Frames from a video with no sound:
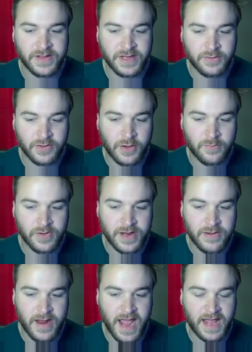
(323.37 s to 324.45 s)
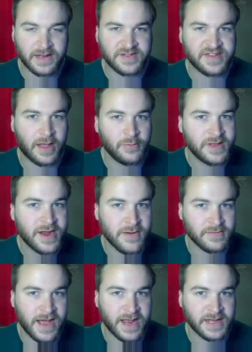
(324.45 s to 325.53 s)
And then you look over here at South
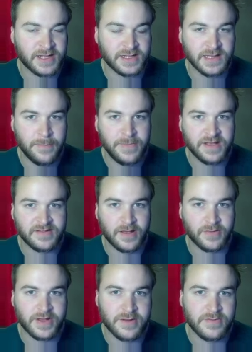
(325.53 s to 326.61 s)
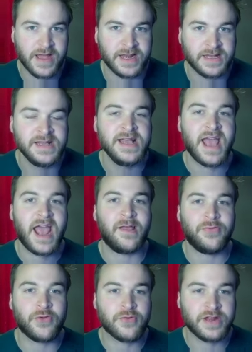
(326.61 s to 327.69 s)
Carolina, Columbia, South Carolina,
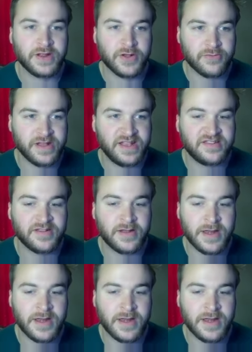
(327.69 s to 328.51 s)
at 30 degrees Sunday